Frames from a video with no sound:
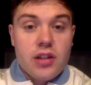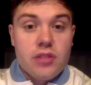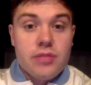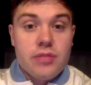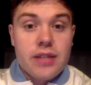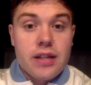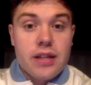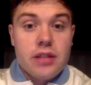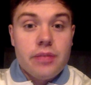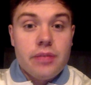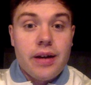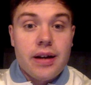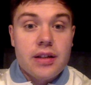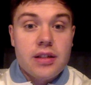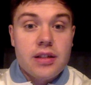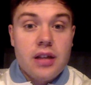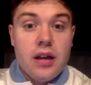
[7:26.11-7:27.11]
some
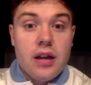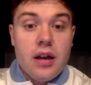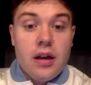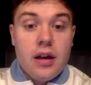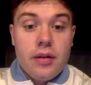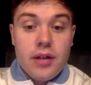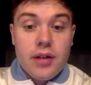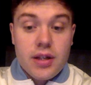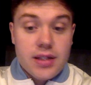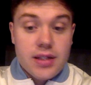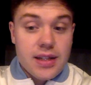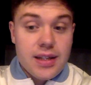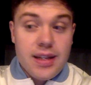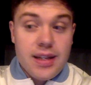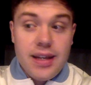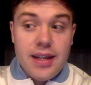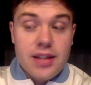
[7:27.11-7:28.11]
centre-backs, because it
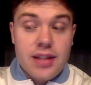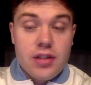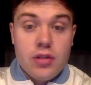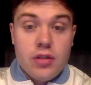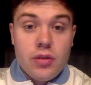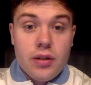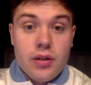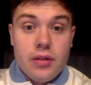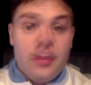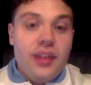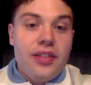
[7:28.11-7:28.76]
needs doing.